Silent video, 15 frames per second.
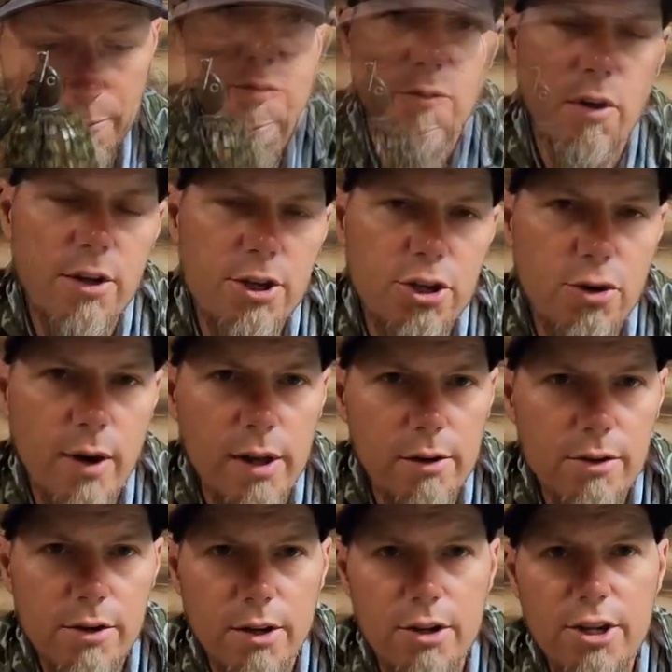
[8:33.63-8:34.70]
As far as
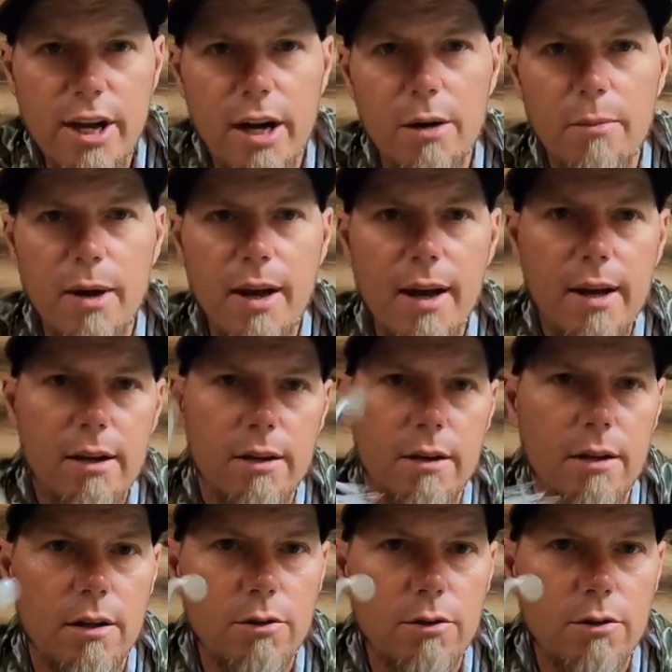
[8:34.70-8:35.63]
trailers on a chatterbait,